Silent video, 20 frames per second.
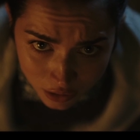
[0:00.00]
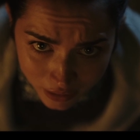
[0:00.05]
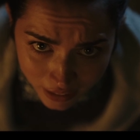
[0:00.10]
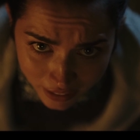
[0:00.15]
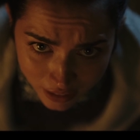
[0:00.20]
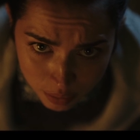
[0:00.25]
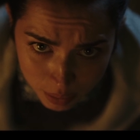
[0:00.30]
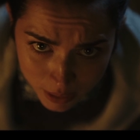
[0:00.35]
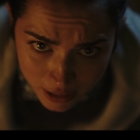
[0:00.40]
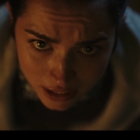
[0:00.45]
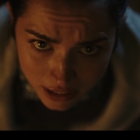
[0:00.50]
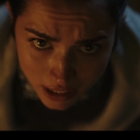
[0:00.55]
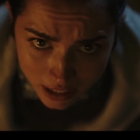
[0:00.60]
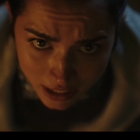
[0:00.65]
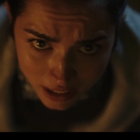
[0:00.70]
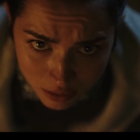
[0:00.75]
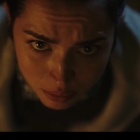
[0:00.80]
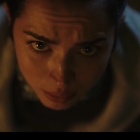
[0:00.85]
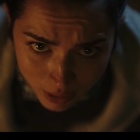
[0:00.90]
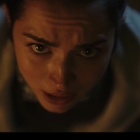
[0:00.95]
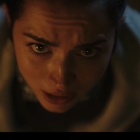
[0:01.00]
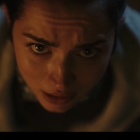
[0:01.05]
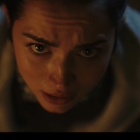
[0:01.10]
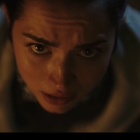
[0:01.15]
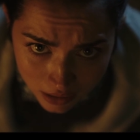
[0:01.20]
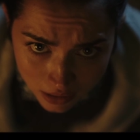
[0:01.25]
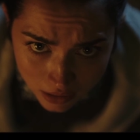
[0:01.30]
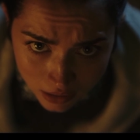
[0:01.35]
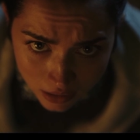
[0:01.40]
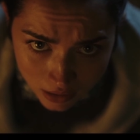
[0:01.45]
You gotta be kidding
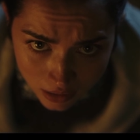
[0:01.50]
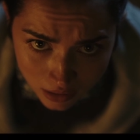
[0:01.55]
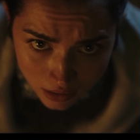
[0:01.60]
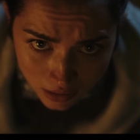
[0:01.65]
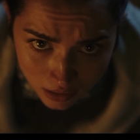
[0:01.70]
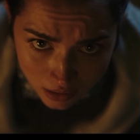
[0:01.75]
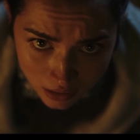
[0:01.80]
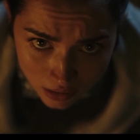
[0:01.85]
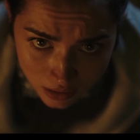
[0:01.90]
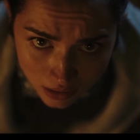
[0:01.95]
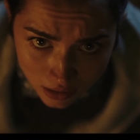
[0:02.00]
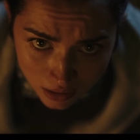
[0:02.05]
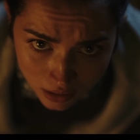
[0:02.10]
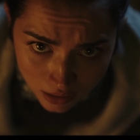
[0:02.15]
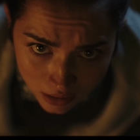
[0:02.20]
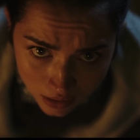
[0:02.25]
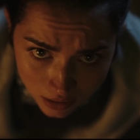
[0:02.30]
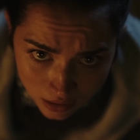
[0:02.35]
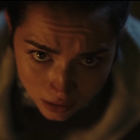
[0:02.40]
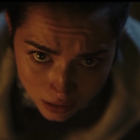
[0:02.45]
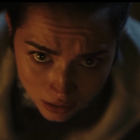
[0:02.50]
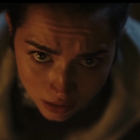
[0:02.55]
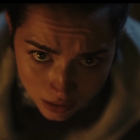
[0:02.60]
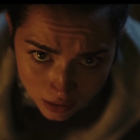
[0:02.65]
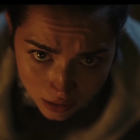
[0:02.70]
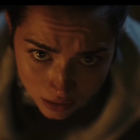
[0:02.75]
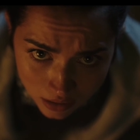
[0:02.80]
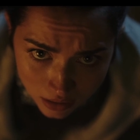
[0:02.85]
me. I am not. Do it.